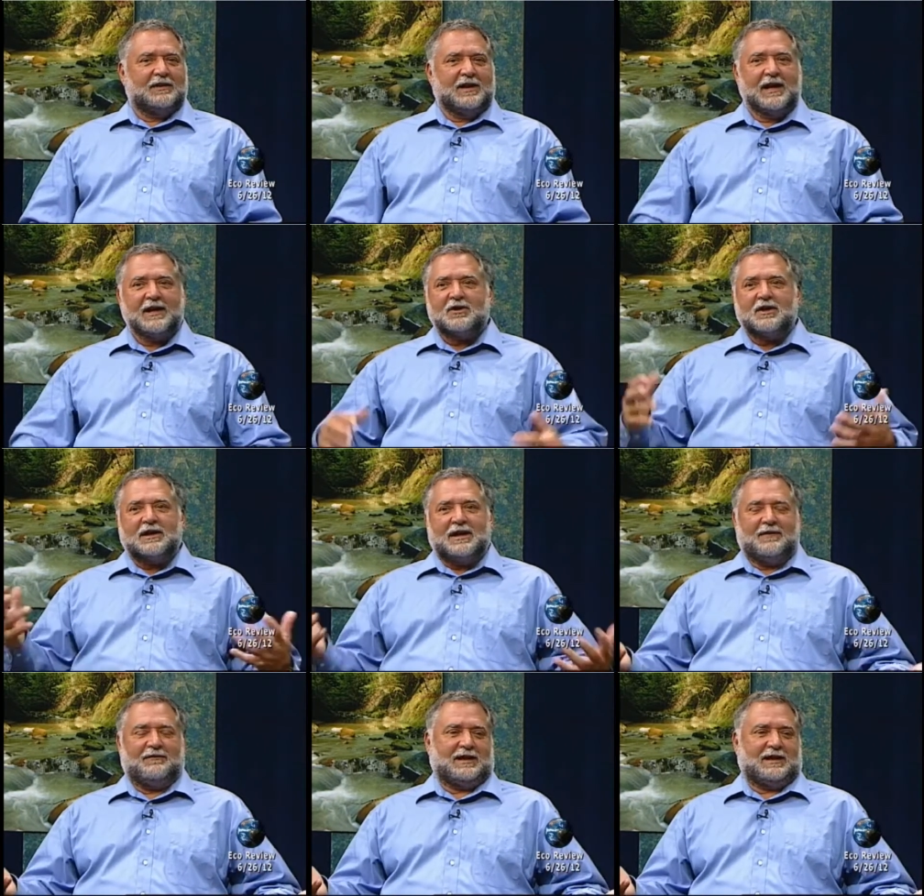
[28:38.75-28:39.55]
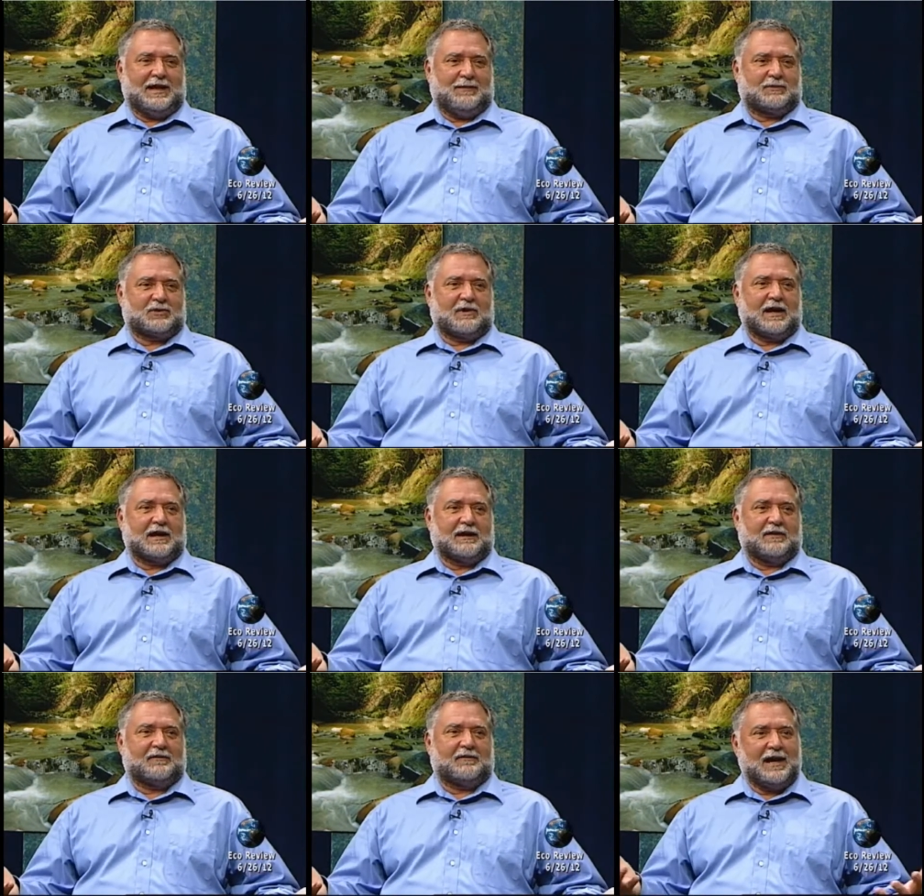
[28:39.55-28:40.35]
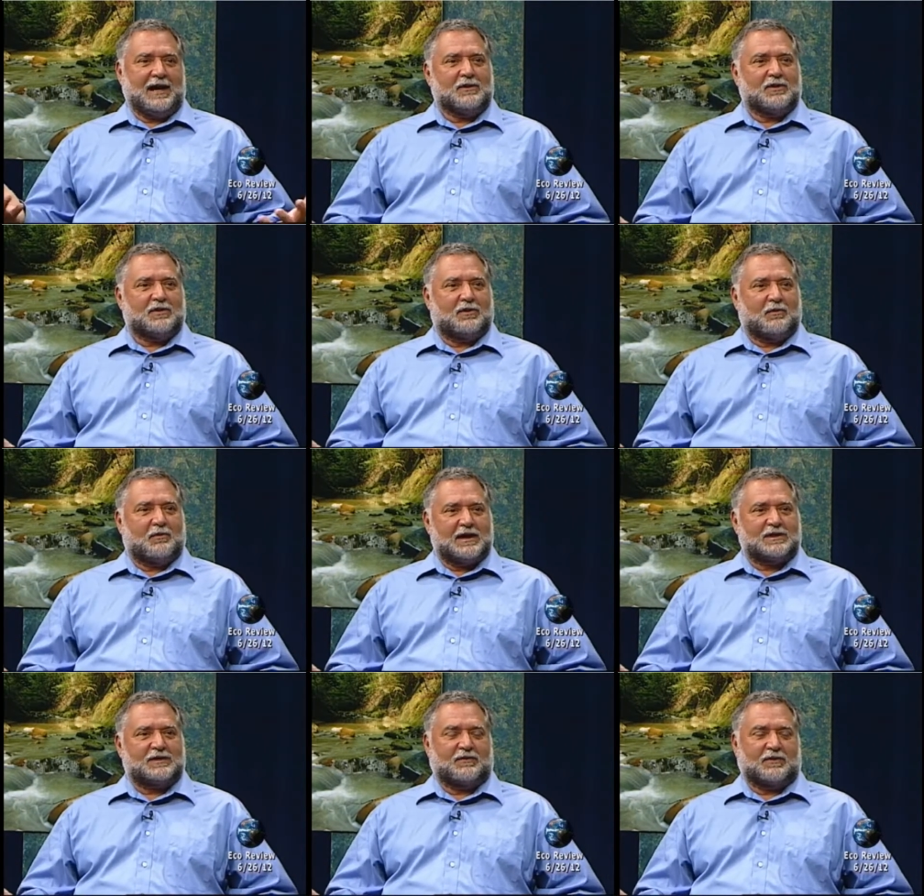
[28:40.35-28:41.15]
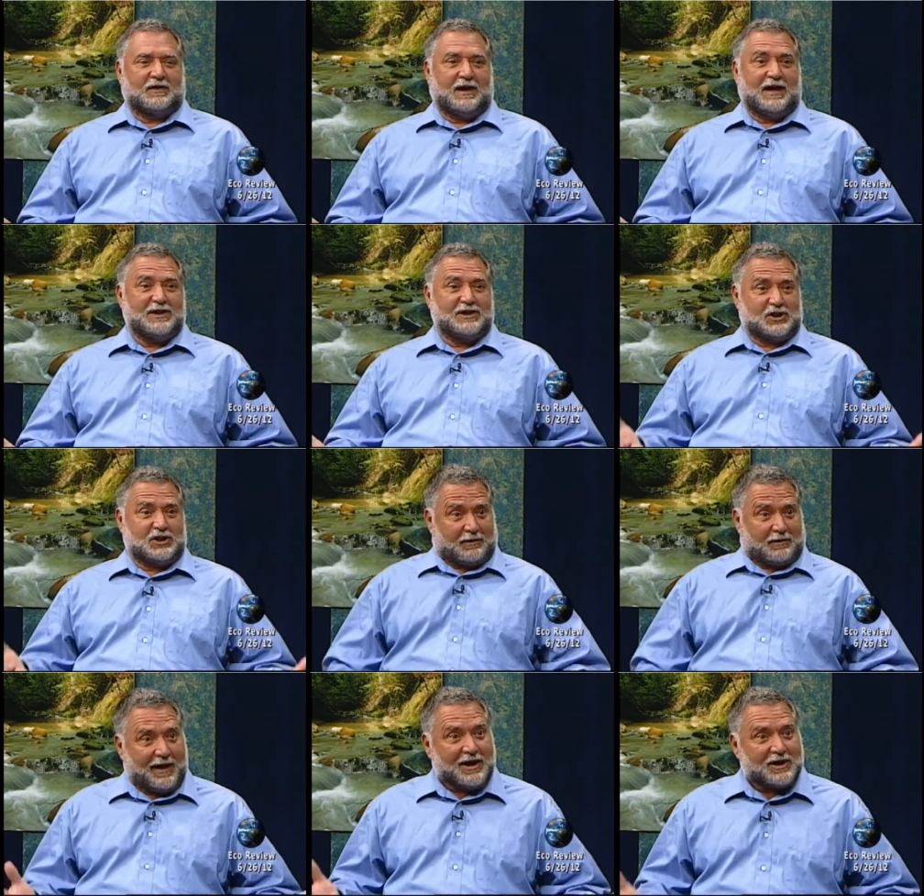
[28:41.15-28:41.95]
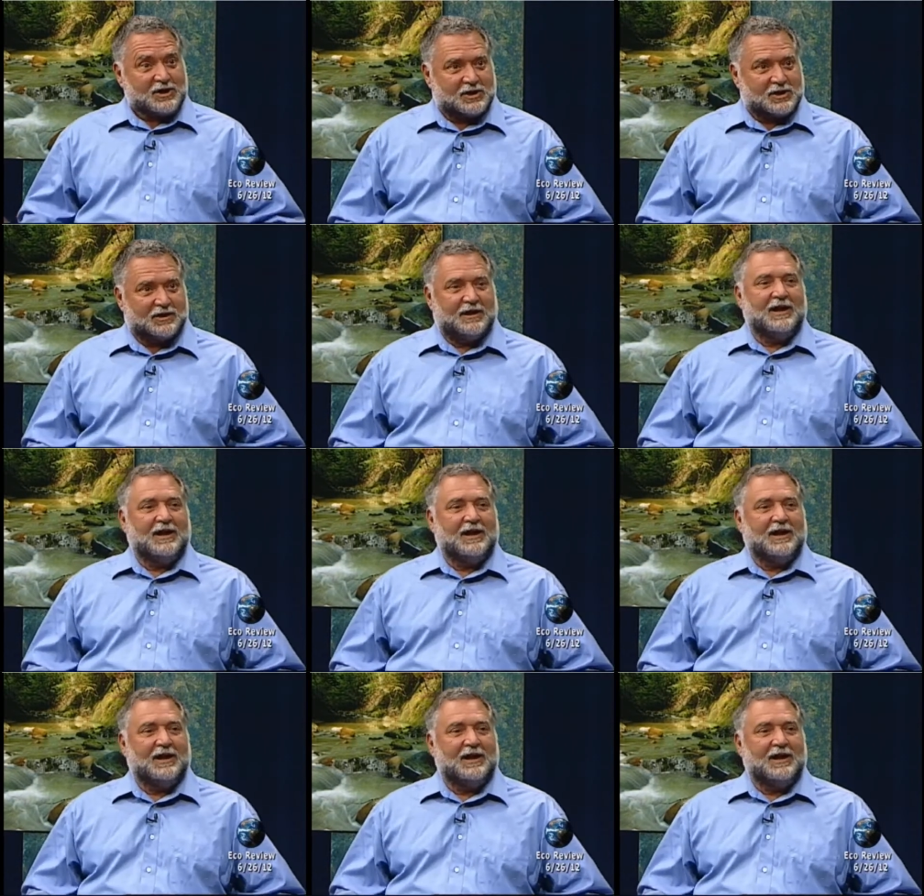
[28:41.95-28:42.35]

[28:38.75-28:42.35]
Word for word: They couldn't even keep track of chemical waste for a generation.